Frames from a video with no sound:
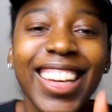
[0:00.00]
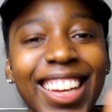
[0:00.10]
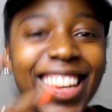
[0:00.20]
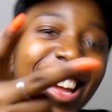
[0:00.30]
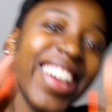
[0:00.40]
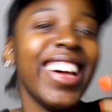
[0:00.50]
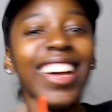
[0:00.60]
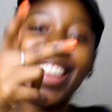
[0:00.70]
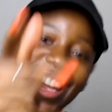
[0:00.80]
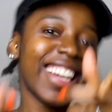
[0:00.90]
In today's
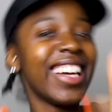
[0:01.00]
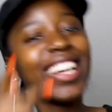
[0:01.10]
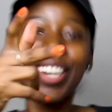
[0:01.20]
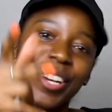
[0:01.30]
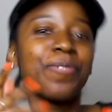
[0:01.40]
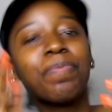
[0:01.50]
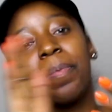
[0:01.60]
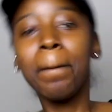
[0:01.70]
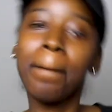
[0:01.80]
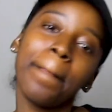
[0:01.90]
video,
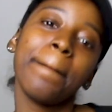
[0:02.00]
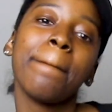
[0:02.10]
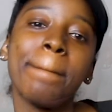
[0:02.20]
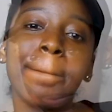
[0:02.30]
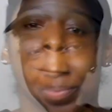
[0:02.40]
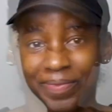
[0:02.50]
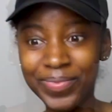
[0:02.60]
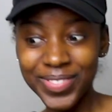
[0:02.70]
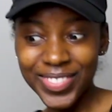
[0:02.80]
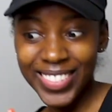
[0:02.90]
someone else is going to be
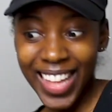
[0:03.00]
doing